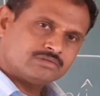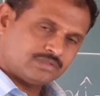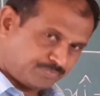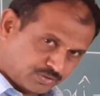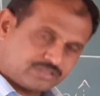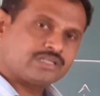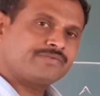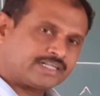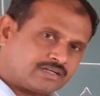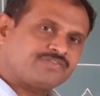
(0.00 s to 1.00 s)
the position
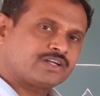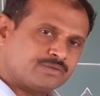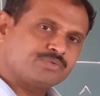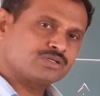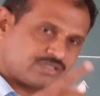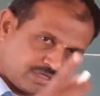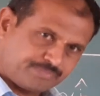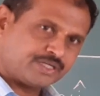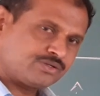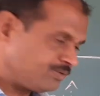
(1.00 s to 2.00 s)
vector for the position
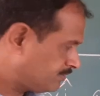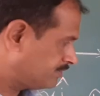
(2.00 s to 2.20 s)
p2.